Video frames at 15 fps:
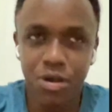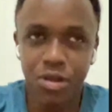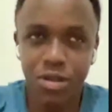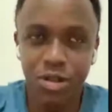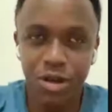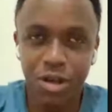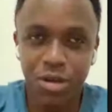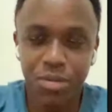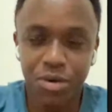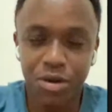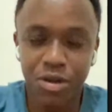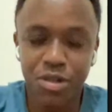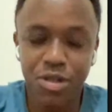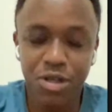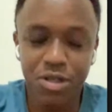big tech
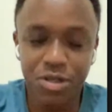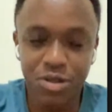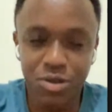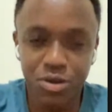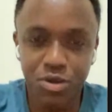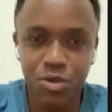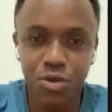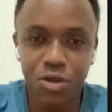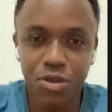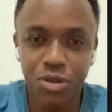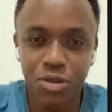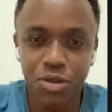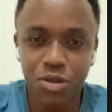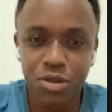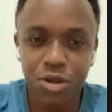companies ask those
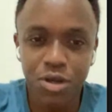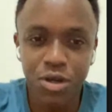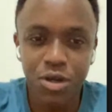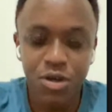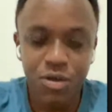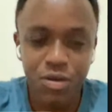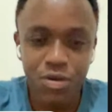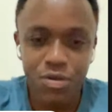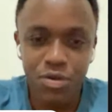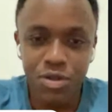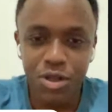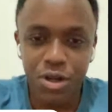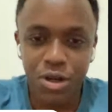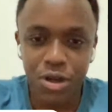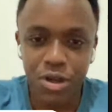questions
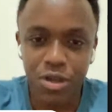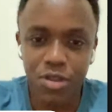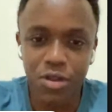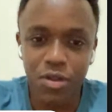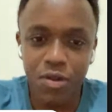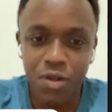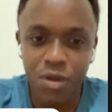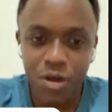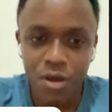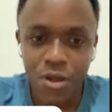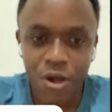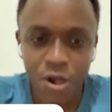for their candidates.